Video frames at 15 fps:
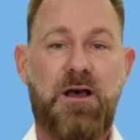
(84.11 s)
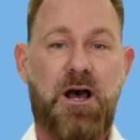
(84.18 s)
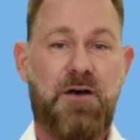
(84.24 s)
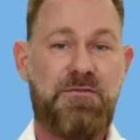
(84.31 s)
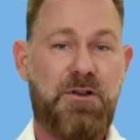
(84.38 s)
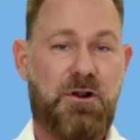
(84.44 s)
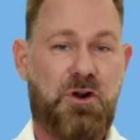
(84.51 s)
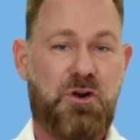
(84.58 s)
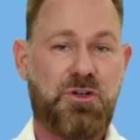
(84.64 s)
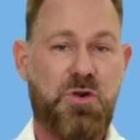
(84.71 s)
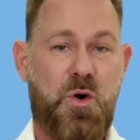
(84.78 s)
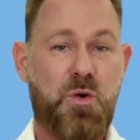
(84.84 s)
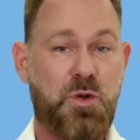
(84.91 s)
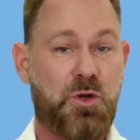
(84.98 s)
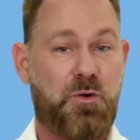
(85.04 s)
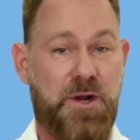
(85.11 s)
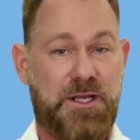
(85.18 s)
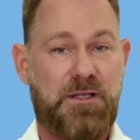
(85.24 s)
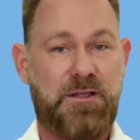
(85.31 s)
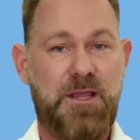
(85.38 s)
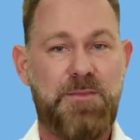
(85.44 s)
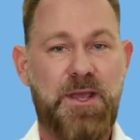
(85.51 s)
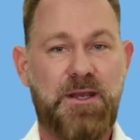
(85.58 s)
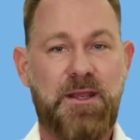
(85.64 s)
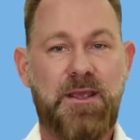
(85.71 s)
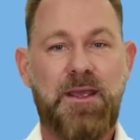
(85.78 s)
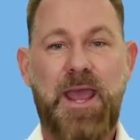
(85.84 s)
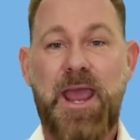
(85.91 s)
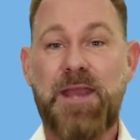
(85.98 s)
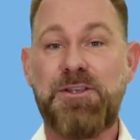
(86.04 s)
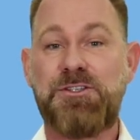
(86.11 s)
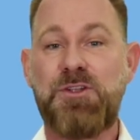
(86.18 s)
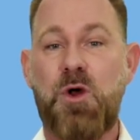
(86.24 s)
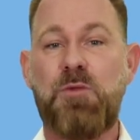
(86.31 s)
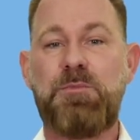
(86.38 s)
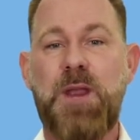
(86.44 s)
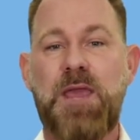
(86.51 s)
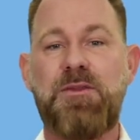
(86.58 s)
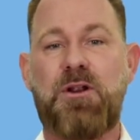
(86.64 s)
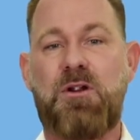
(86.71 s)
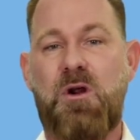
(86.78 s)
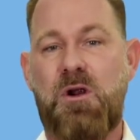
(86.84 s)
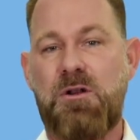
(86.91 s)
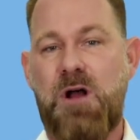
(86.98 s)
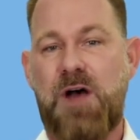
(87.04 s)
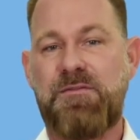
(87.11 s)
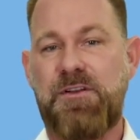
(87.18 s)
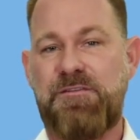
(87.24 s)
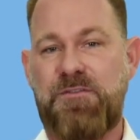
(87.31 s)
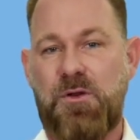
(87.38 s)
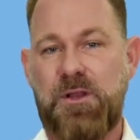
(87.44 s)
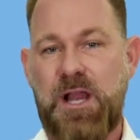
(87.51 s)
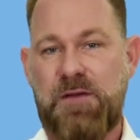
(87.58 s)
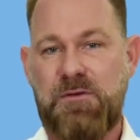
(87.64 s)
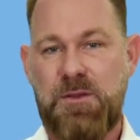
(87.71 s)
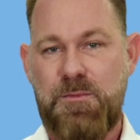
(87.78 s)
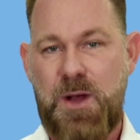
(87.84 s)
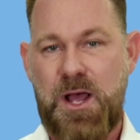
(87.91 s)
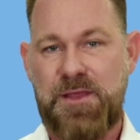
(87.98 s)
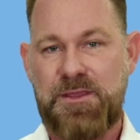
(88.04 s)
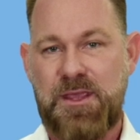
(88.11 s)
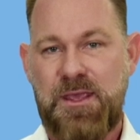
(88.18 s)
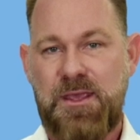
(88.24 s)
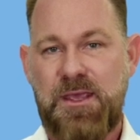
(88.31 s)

of their total credit limit and don't pay their card off in full every month